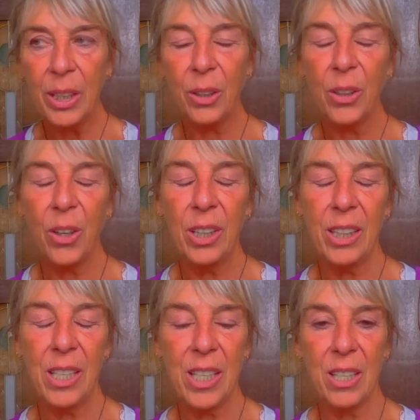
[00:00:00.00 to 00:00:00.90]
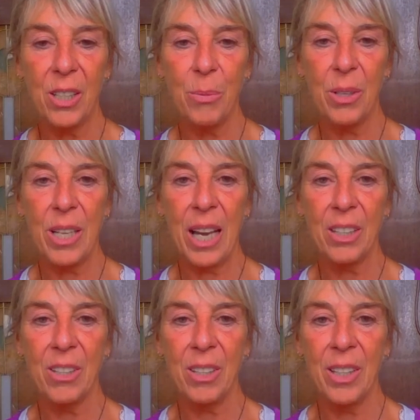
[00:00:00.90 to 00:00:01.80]
of chronic diseases was
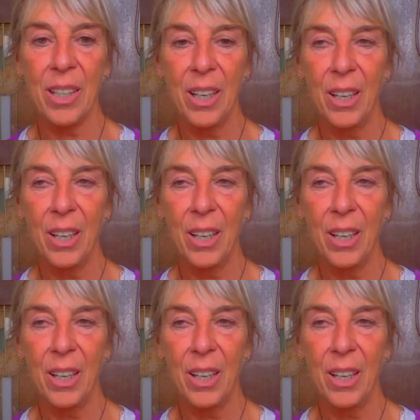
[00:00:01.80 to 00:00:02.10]
actually